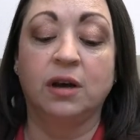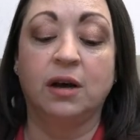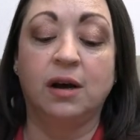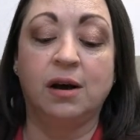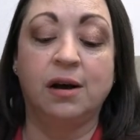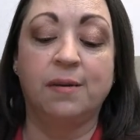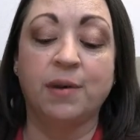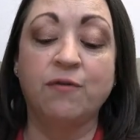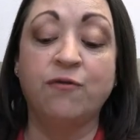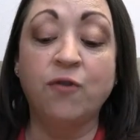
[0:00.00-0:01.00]
um,
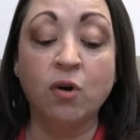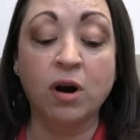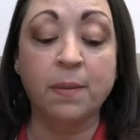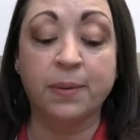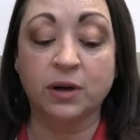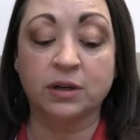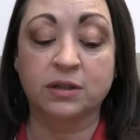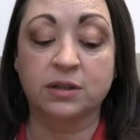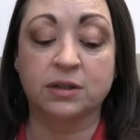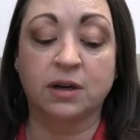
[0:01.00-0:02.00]
four
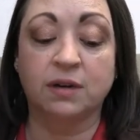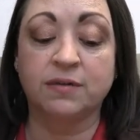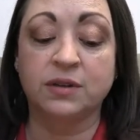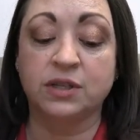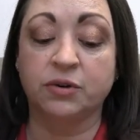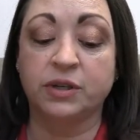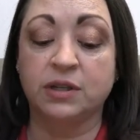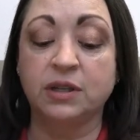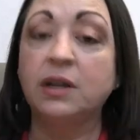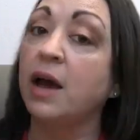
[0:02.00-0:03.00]
books of the series
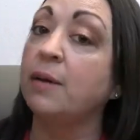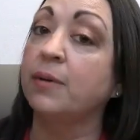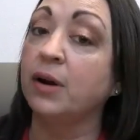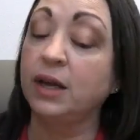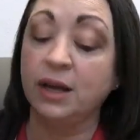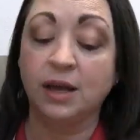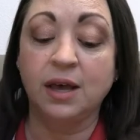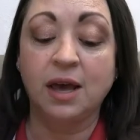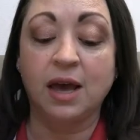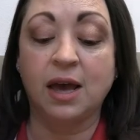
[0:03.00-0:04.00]
in the library,
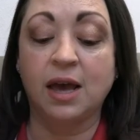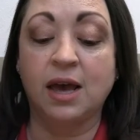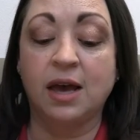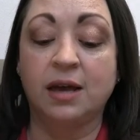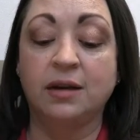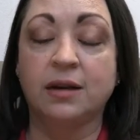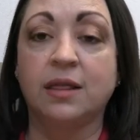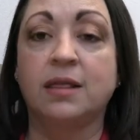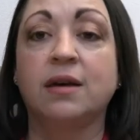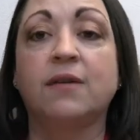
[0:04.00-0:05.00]
and
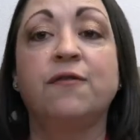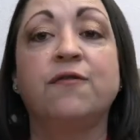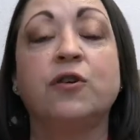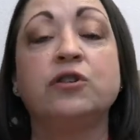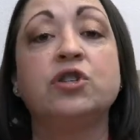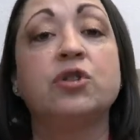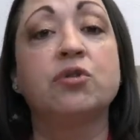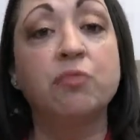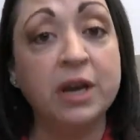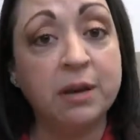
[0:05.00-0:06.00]
the first
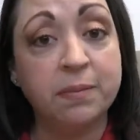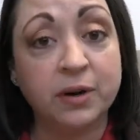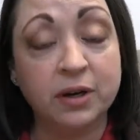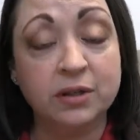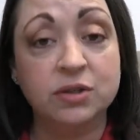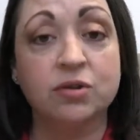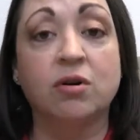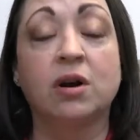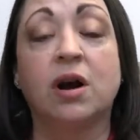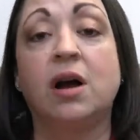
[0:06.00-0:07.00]
three books
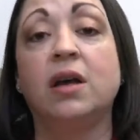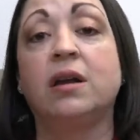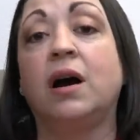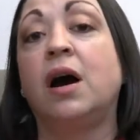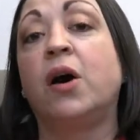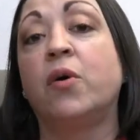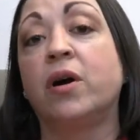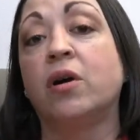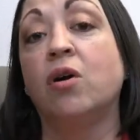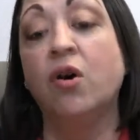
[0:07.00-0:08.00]
are on
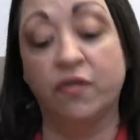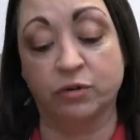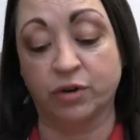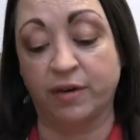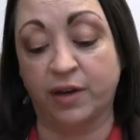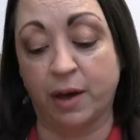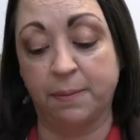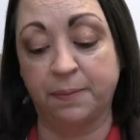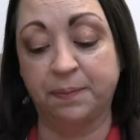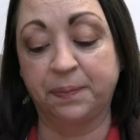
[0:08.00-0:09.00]
our Overdrive app
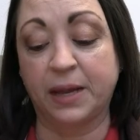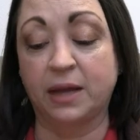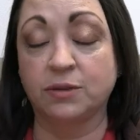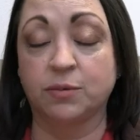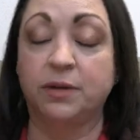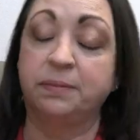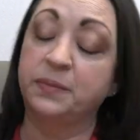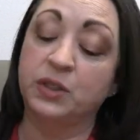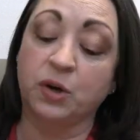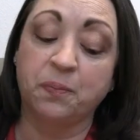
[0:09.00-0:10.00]
as well.
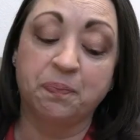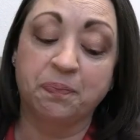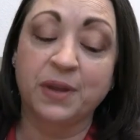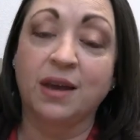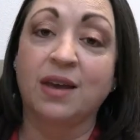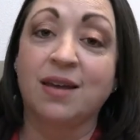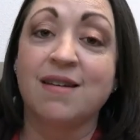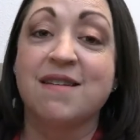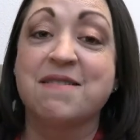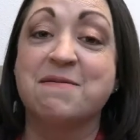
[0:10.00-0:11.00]
So
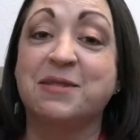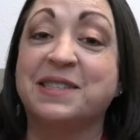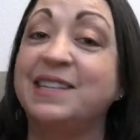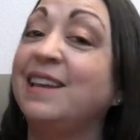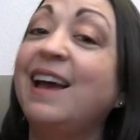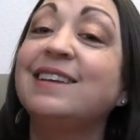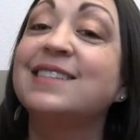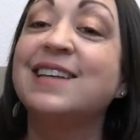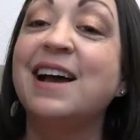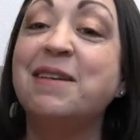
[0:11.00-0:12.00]
we'll see you next
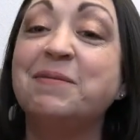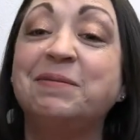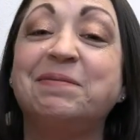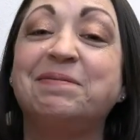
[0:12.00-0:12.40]
time.